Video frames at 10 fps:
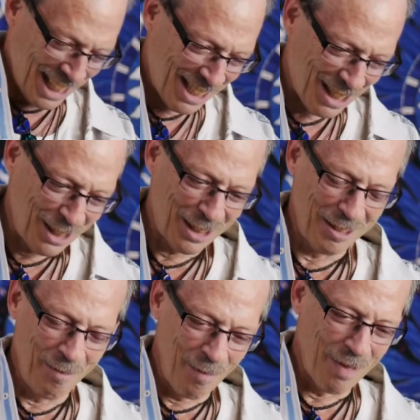
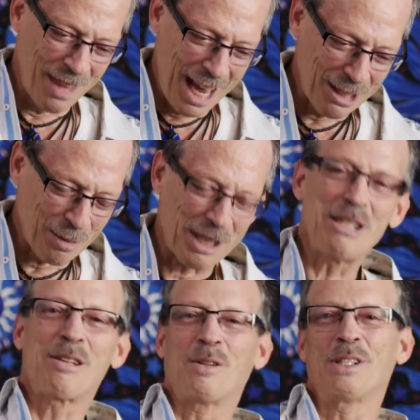So that's what
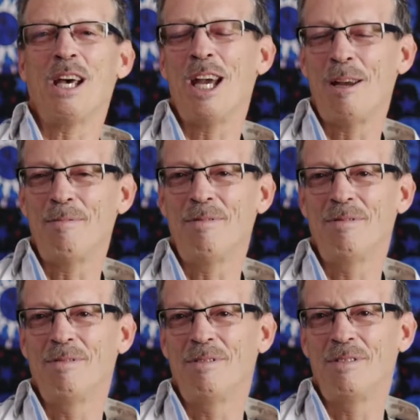this little time
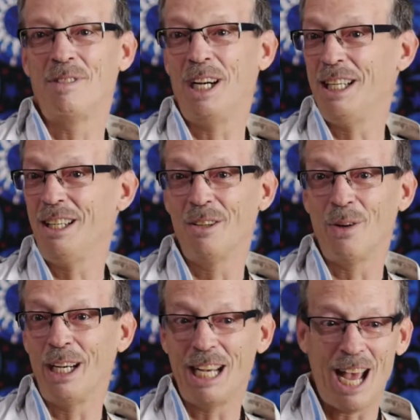right here,
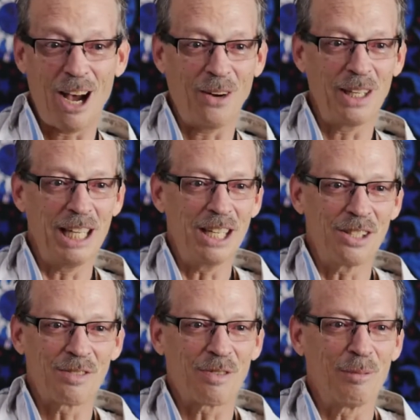right now,
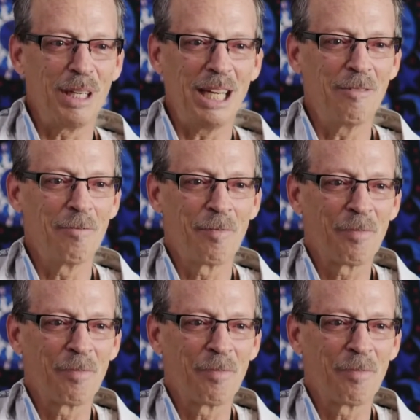is for me.